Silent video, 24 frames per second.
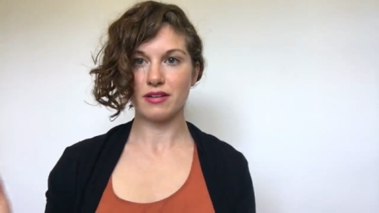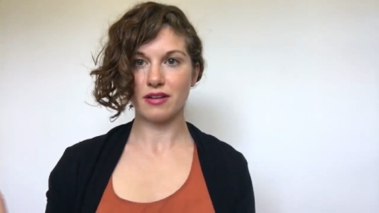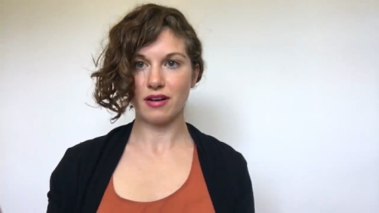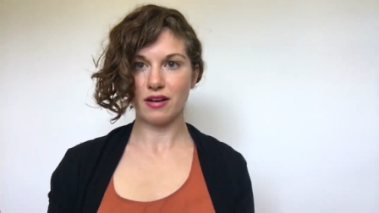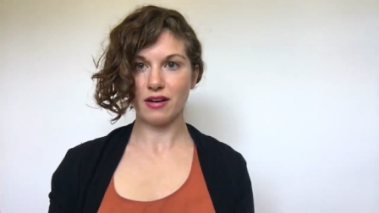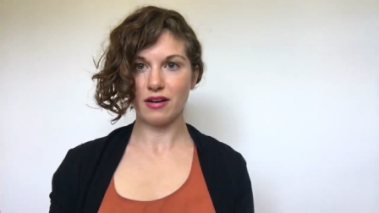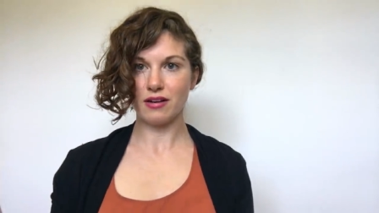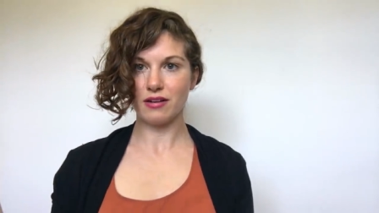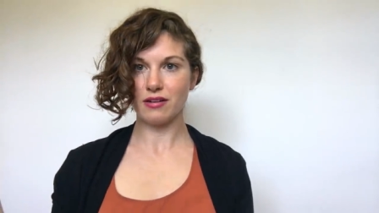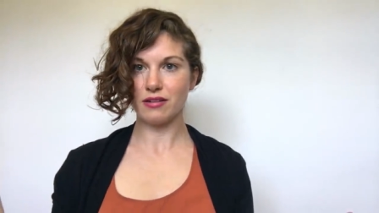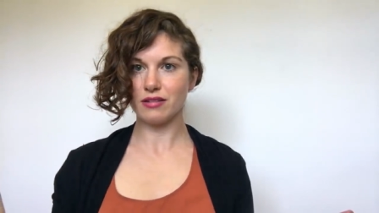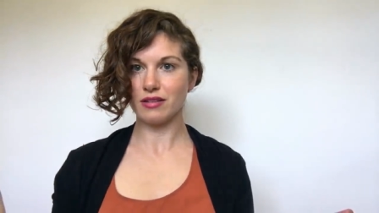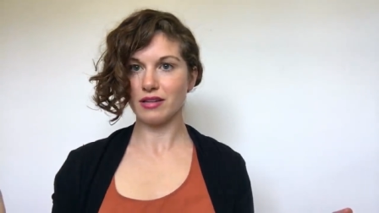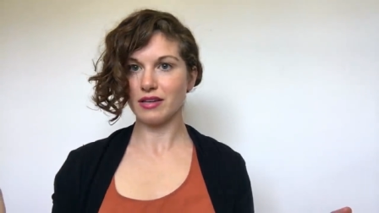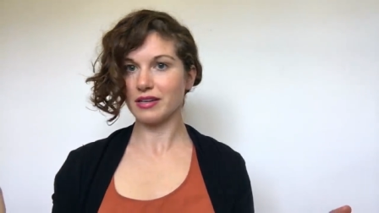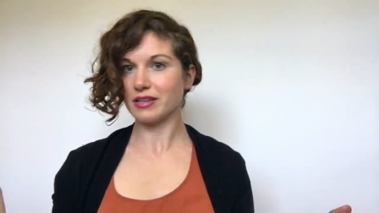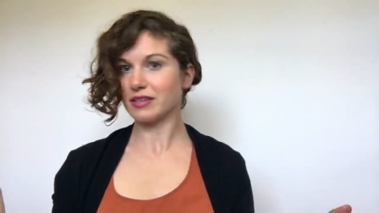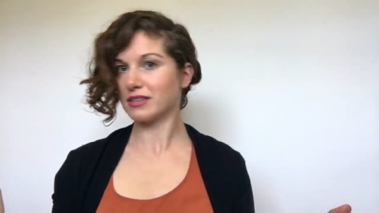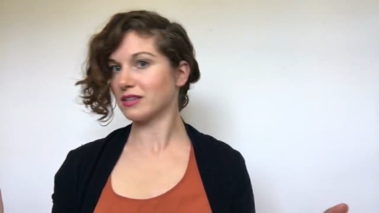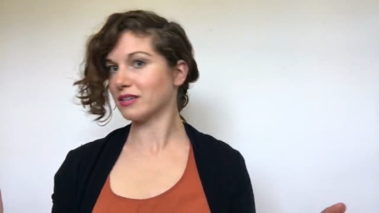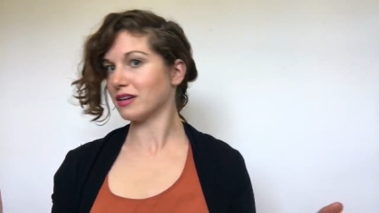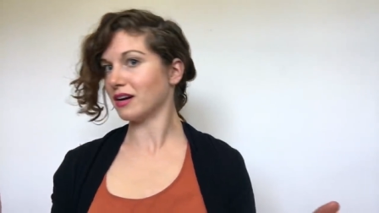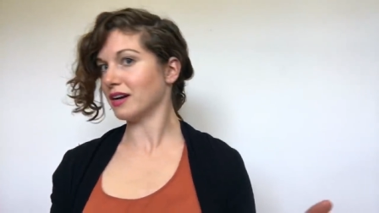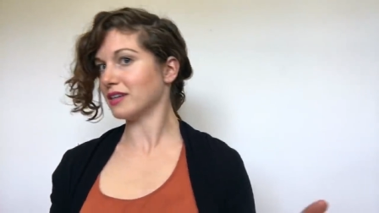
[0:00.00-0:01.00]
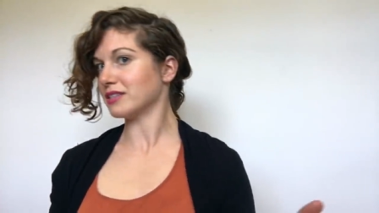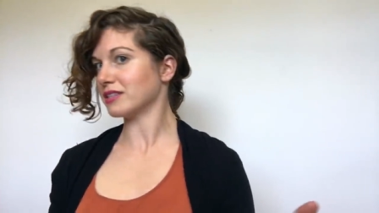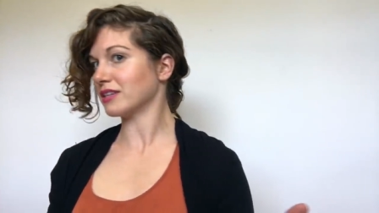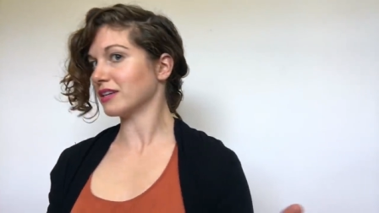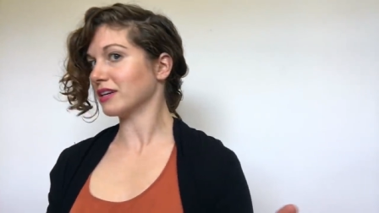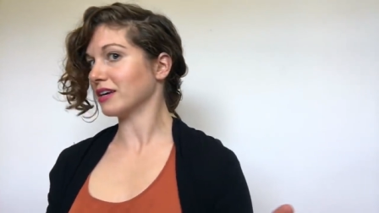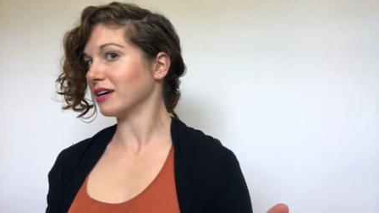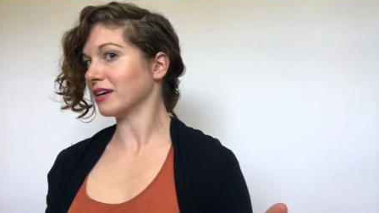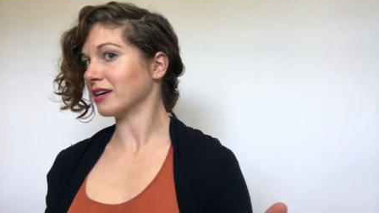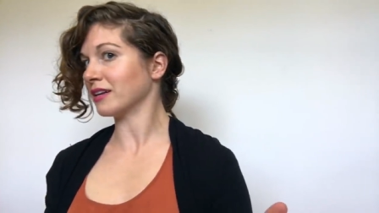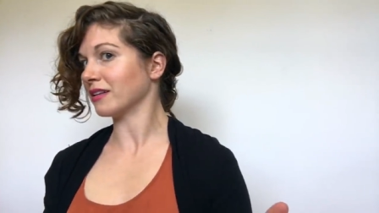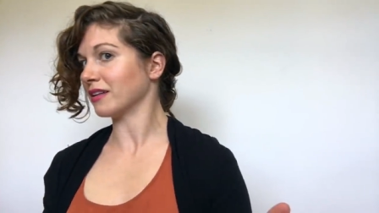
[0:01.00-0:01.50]
Oh, like, guys, I
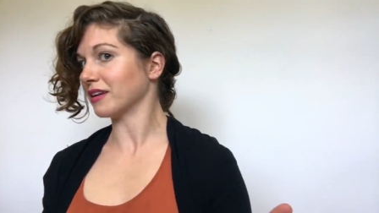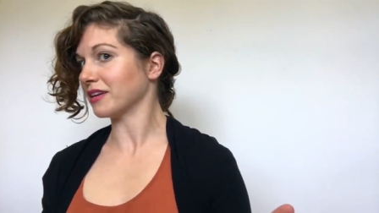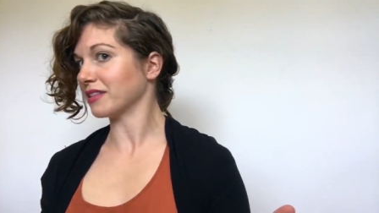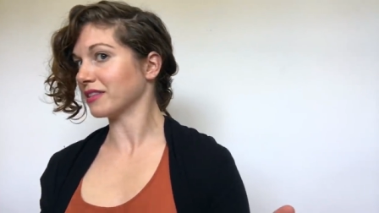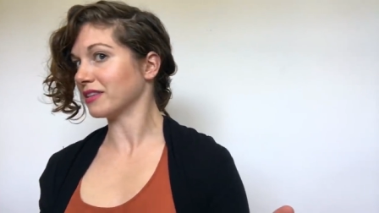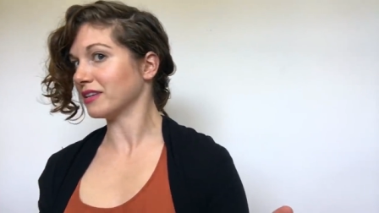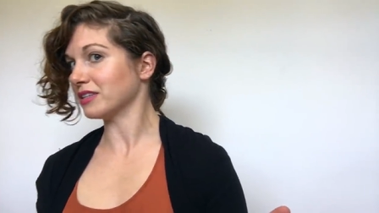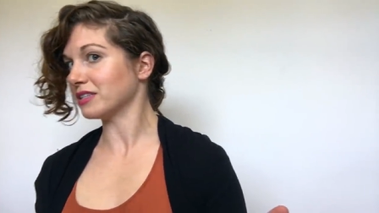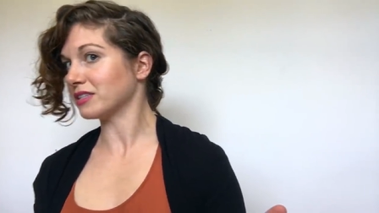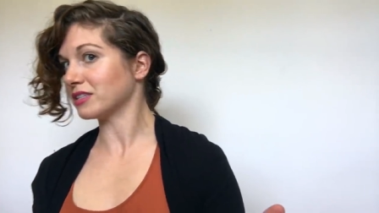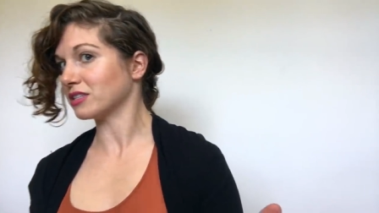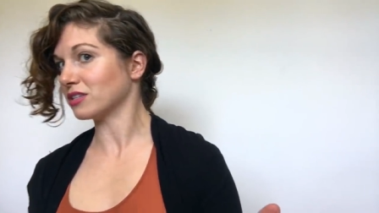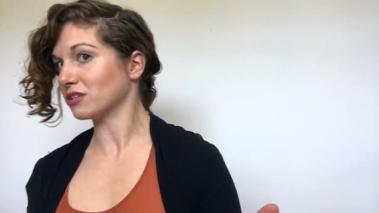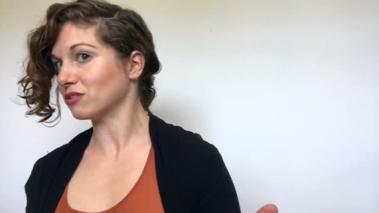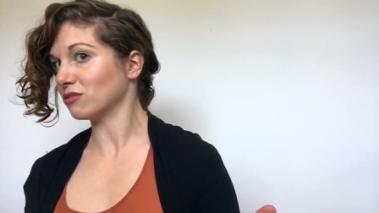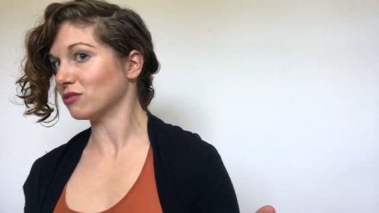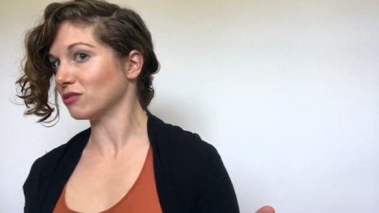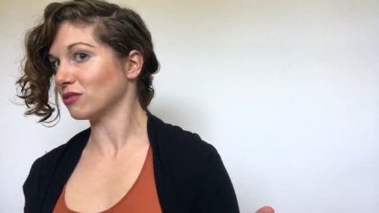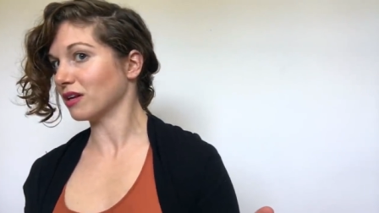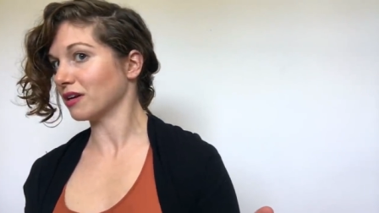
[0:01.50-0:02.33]
kind of like this too,